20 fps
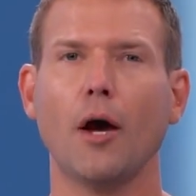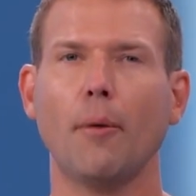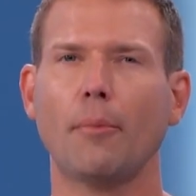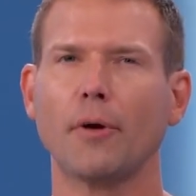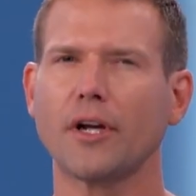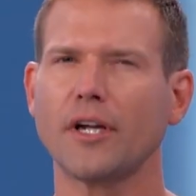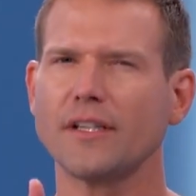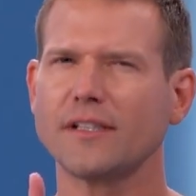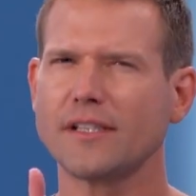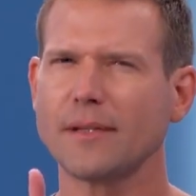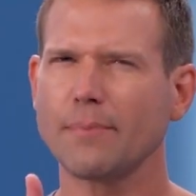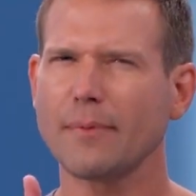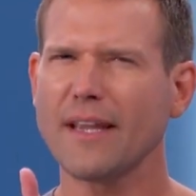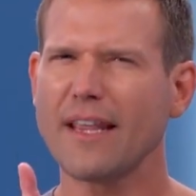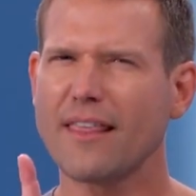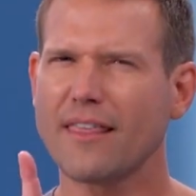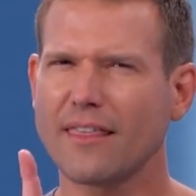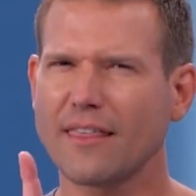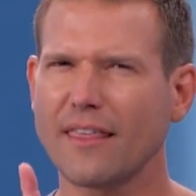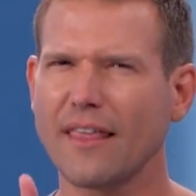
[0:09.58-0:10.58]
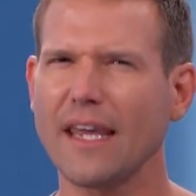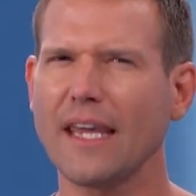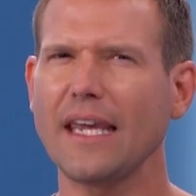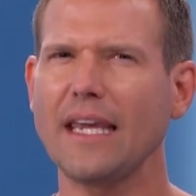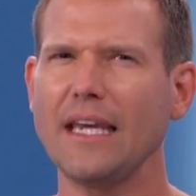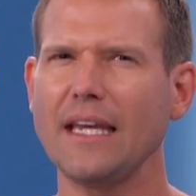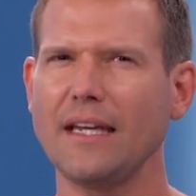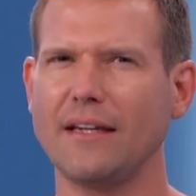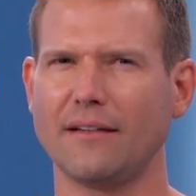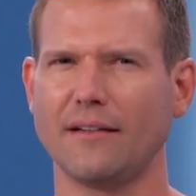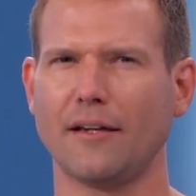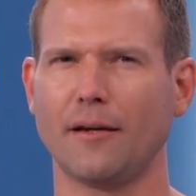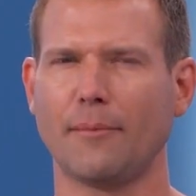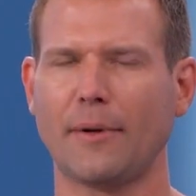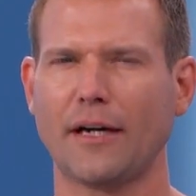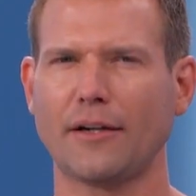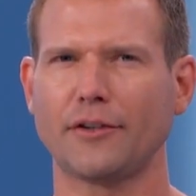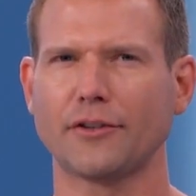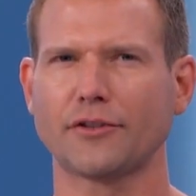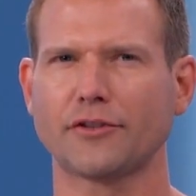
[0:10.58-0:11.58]
But could simply thinking
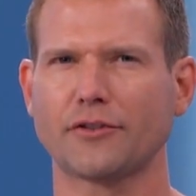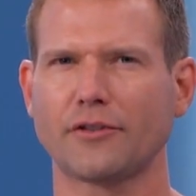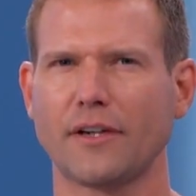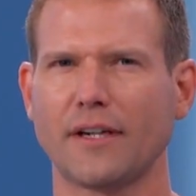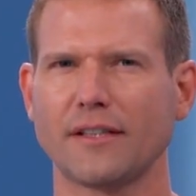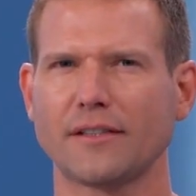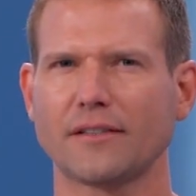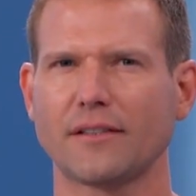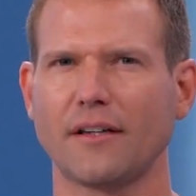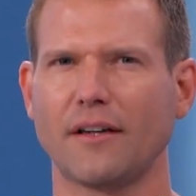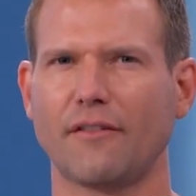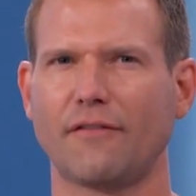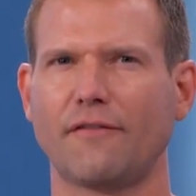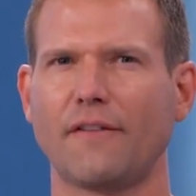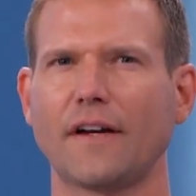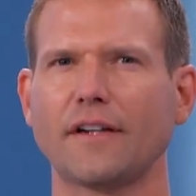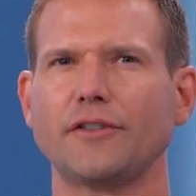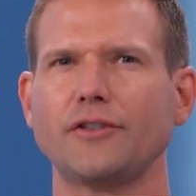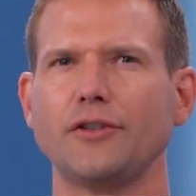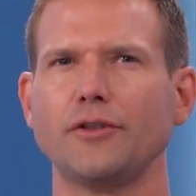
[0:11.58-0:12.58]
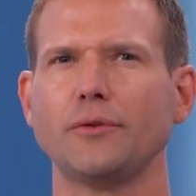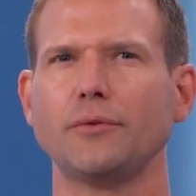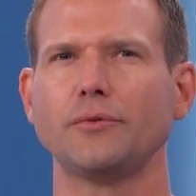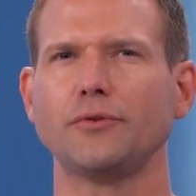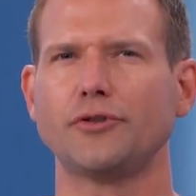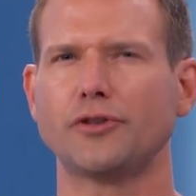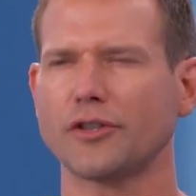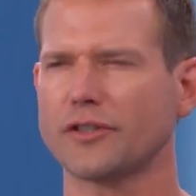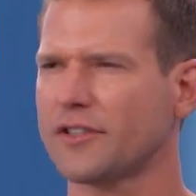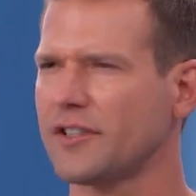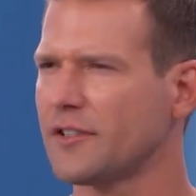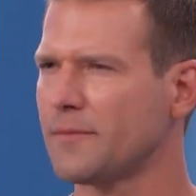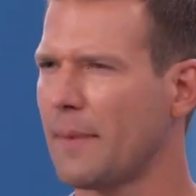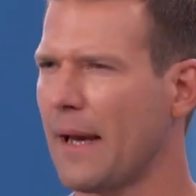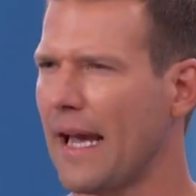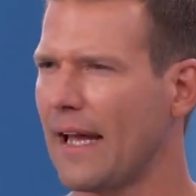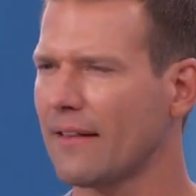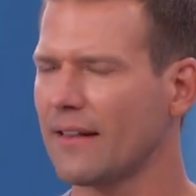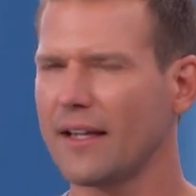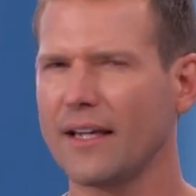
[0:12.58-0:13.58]
about your stress affect you just as
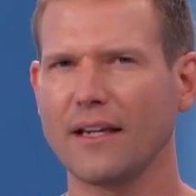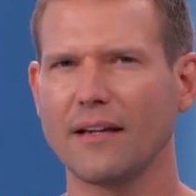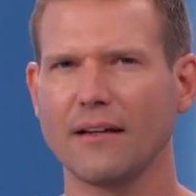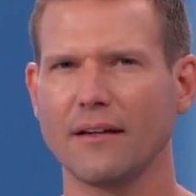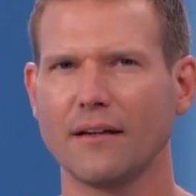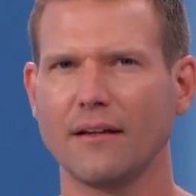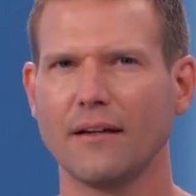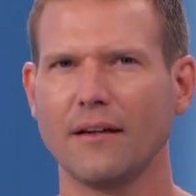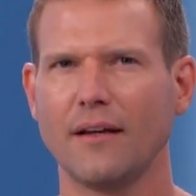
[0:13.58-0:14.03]
badly?